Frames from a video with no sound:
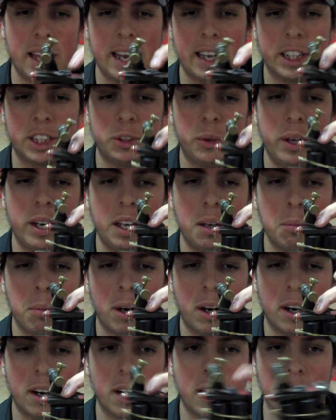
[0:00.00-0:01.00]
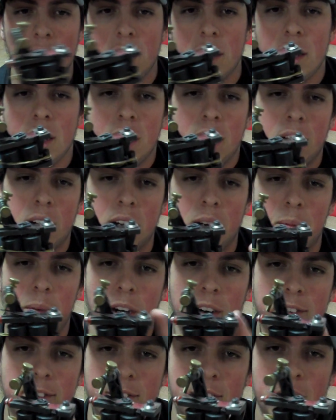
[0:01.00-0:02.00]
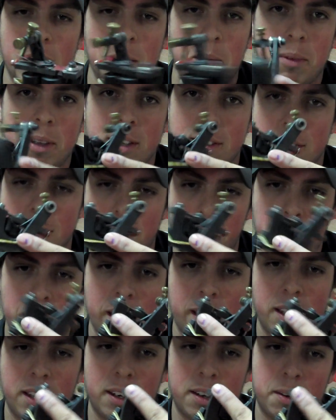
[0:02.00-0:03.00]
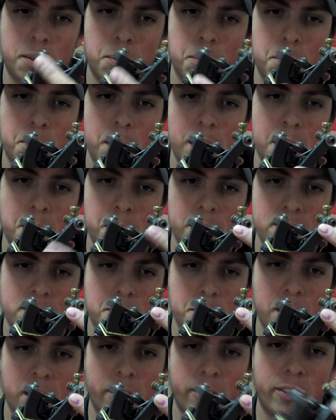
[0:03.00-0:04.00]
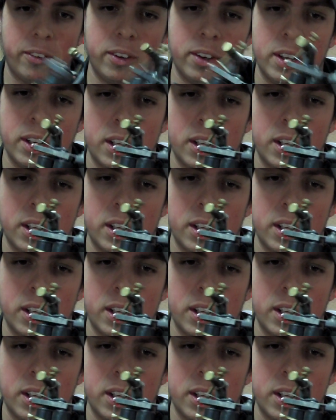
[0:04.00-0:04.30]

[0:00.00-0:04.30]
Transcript: actuating bar. Our frame is the main piece of metal.